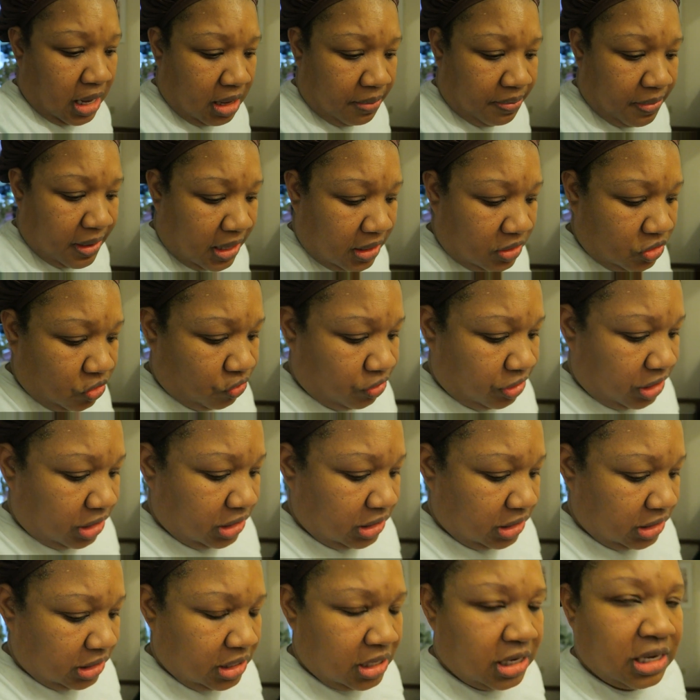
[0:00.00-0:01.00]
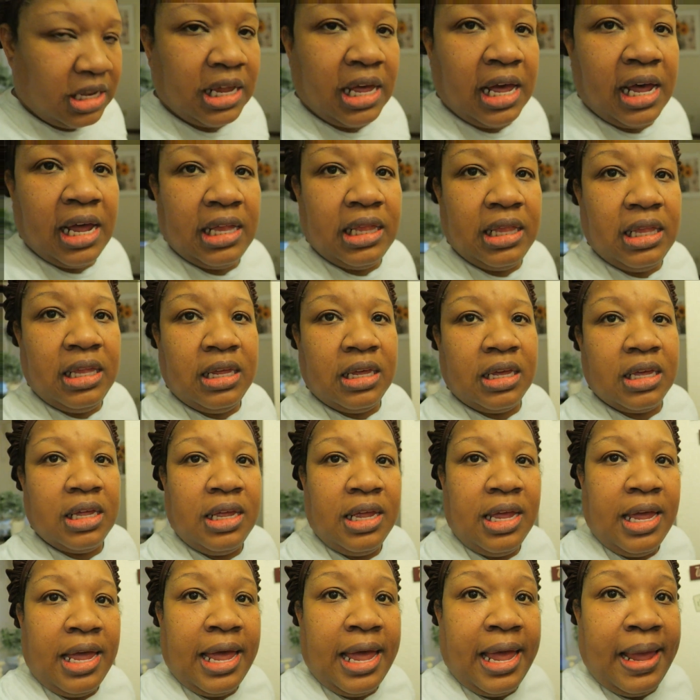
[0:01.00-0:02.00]
I'm not dressed and I look
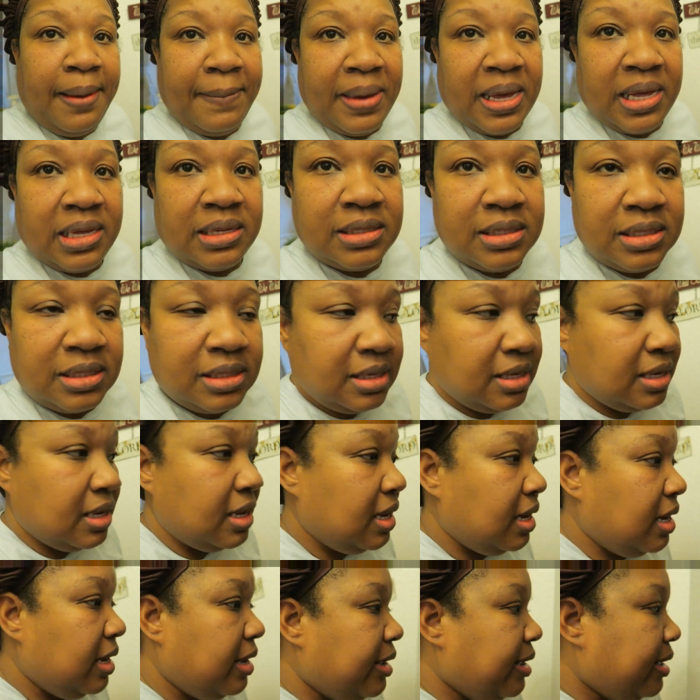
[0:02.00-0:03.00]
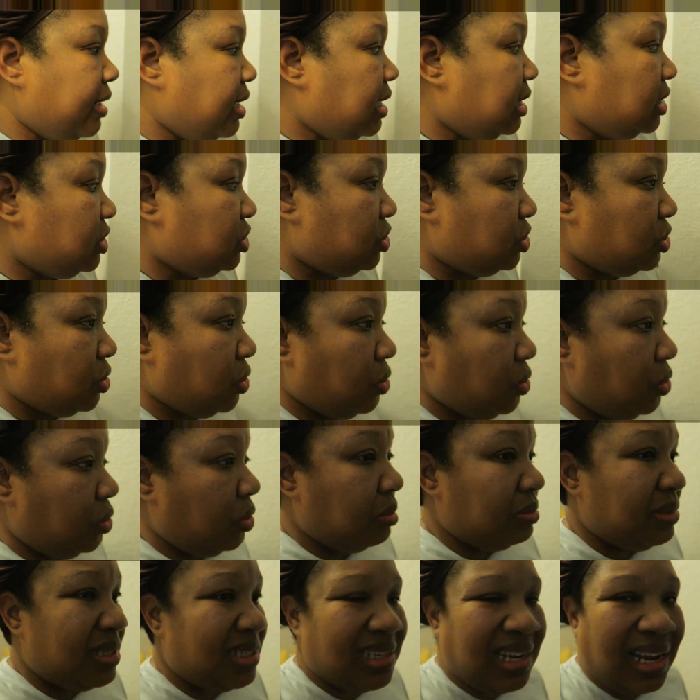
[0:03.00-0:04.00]
a mess. So
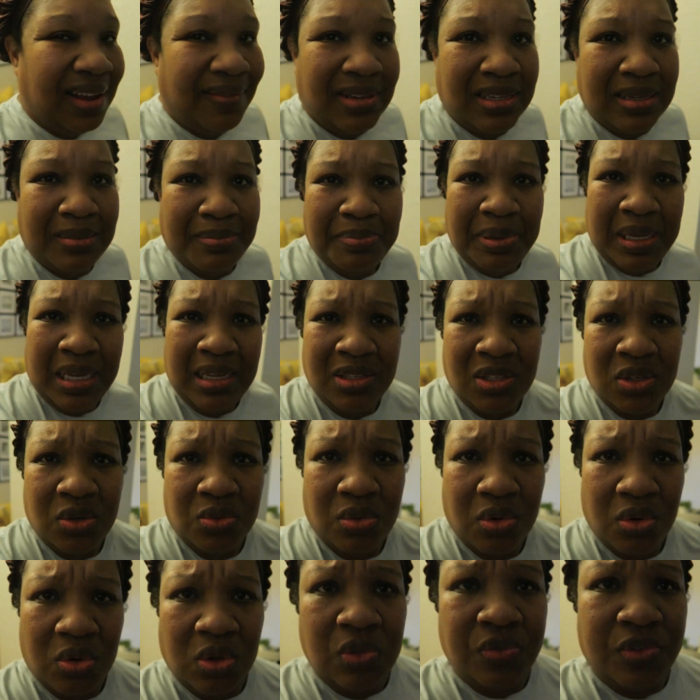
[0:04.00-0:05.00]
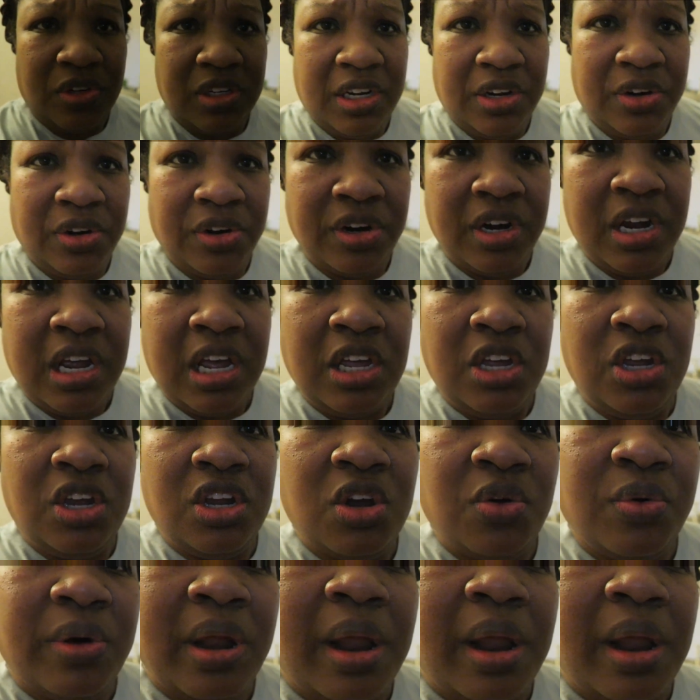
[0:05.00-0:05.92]
I'm just gonna have some pizza rolls for dinner. You know